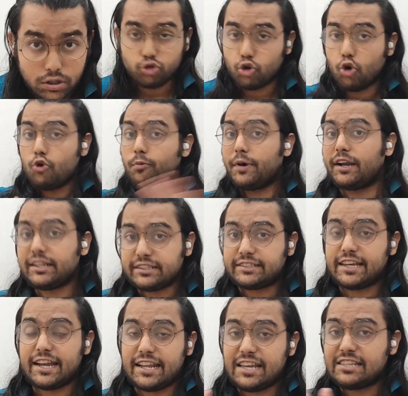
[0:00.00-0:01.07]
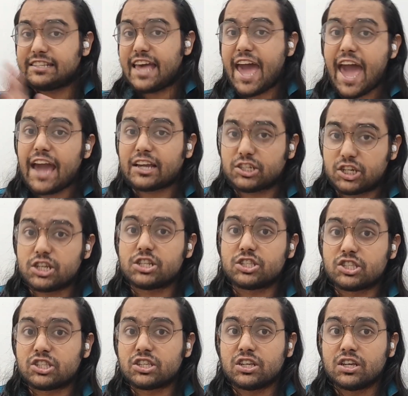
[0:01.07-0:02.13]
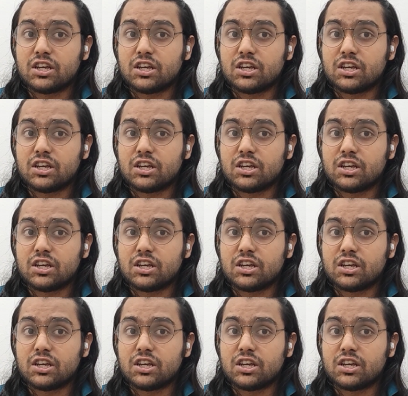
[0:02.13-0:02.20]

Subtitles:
Nobody said his actions,